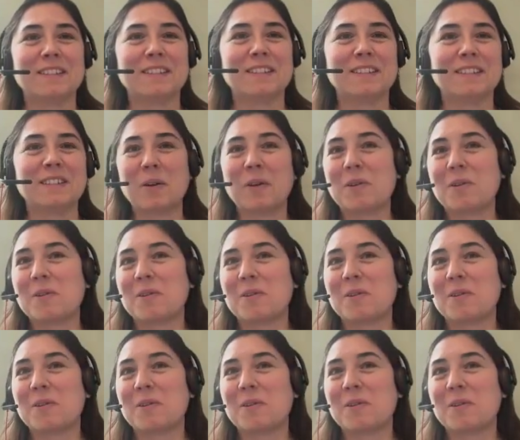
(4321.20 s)

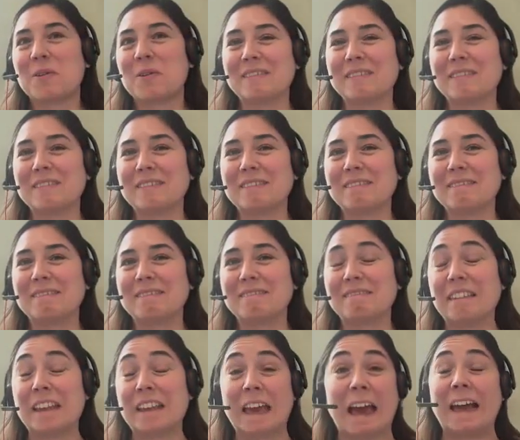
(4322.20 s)
so
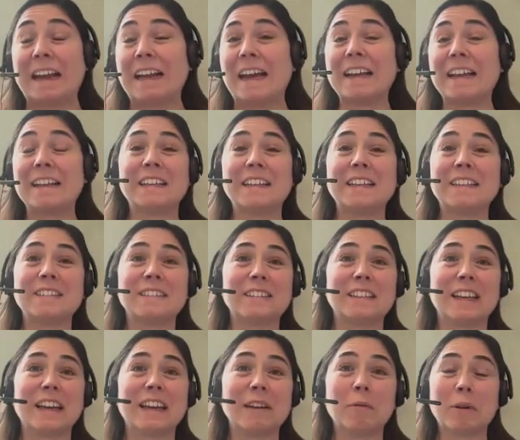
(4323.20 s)
yeah, and
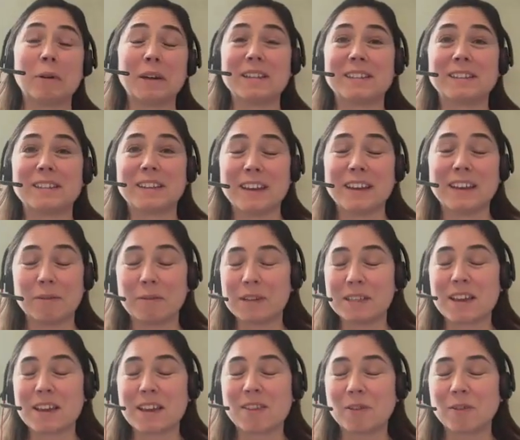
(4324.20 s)

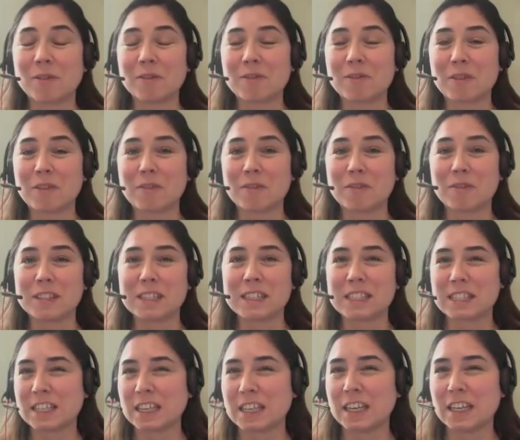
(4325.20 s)
anyways, I don't
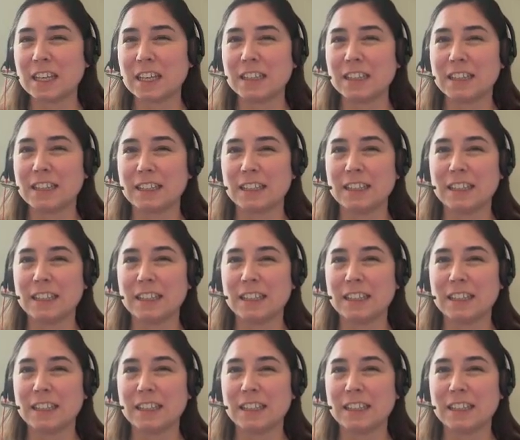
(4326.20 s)
see